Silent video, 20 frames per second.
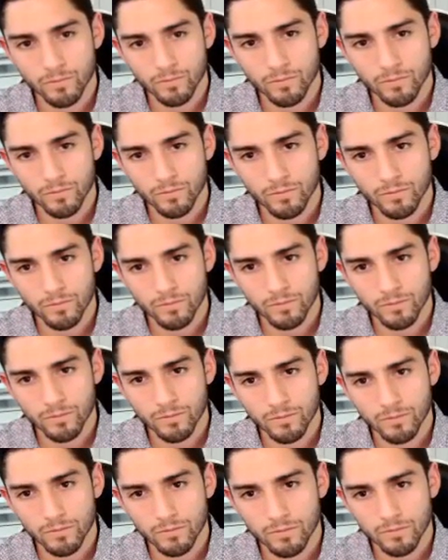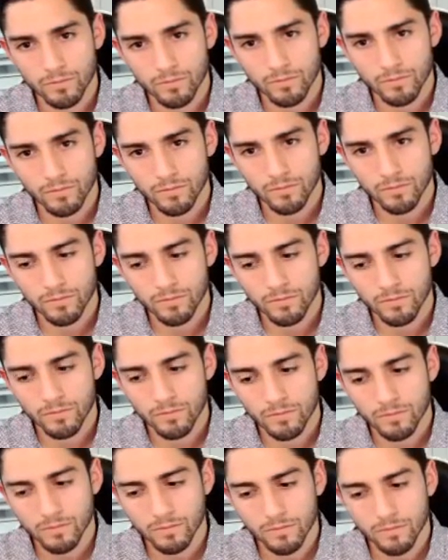
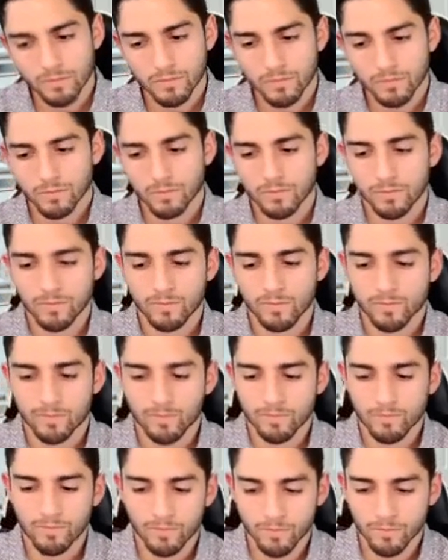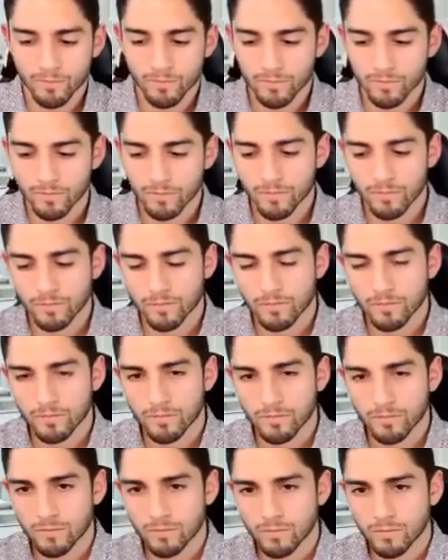
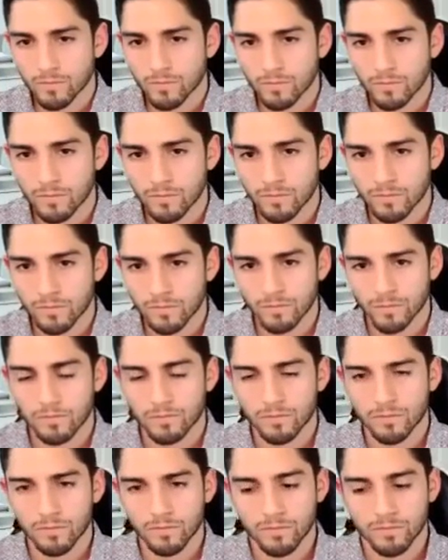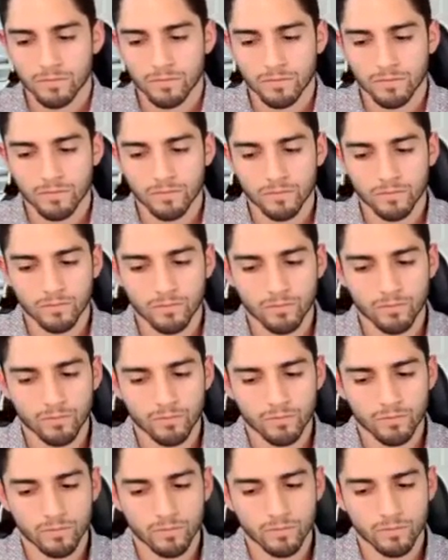
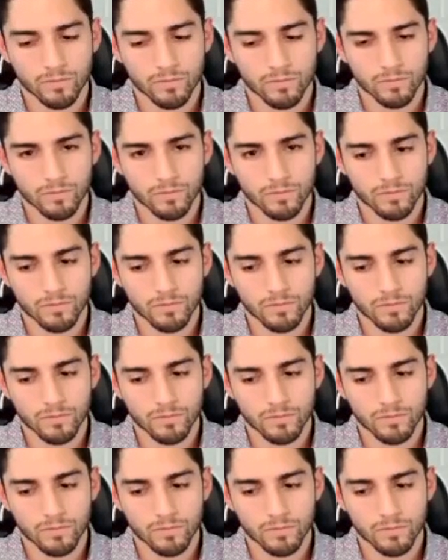The person shown says nothing.